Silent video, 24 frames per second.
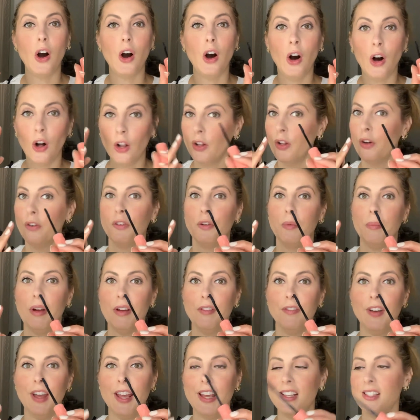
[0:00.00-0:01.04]
all over my
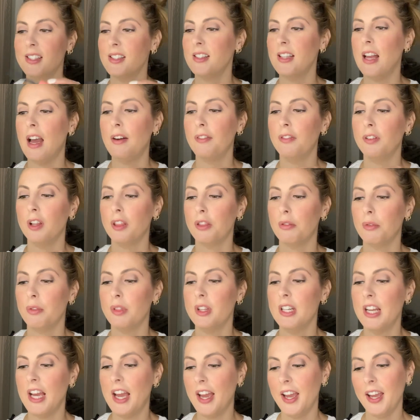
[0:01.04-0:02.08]
face halfway through
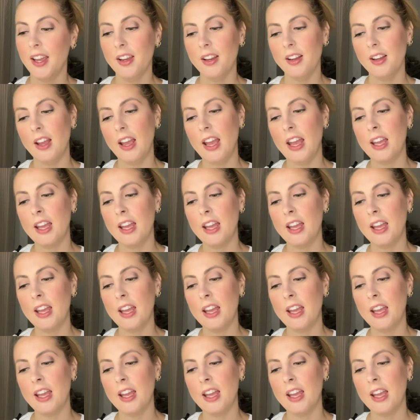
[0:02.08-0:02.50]
the day.